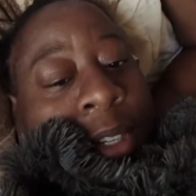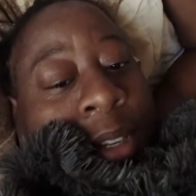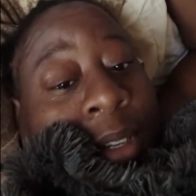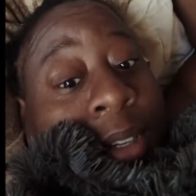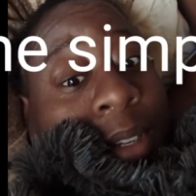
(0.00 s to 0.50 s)

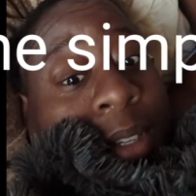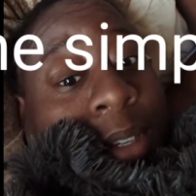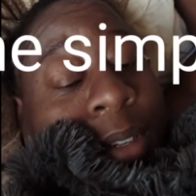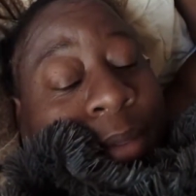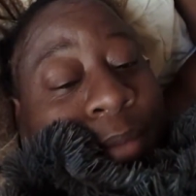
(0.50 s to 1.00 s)

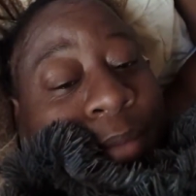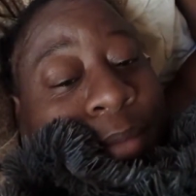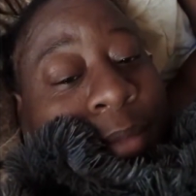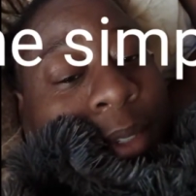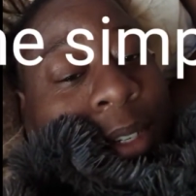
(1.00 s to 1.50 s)
Listen,
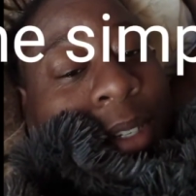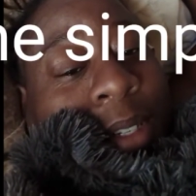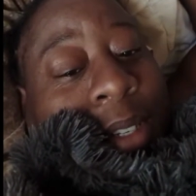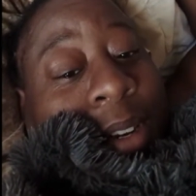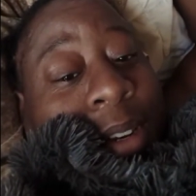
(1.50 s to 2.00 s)
this
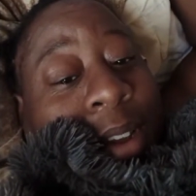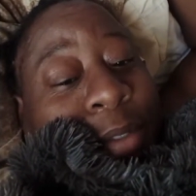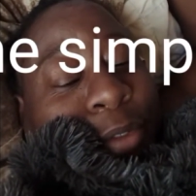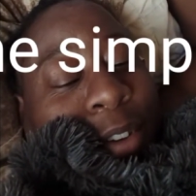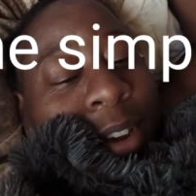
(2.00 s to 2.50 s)
is a
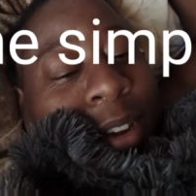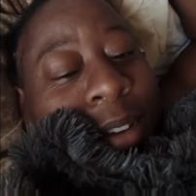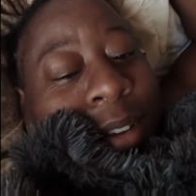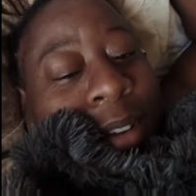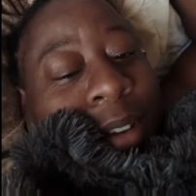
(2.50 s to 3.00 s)
debt-free
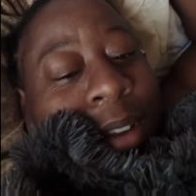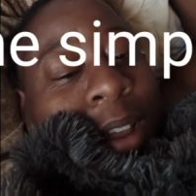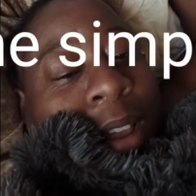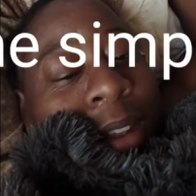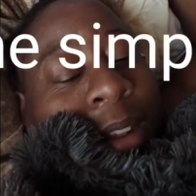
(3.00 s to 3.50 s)

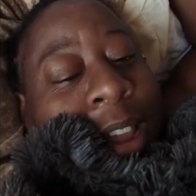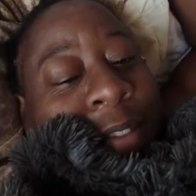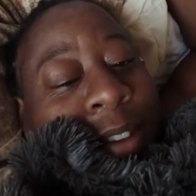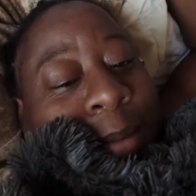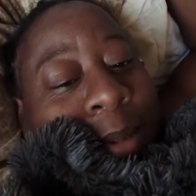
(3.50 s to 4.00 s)

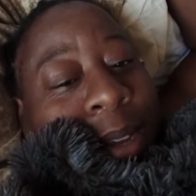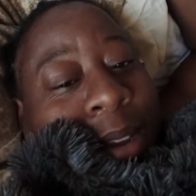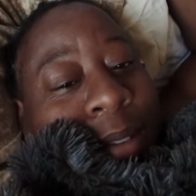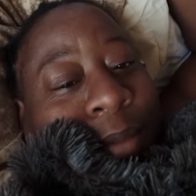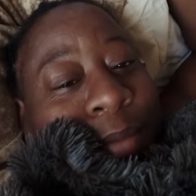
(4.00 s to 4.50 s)
life
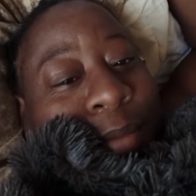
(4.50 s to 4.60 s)
update.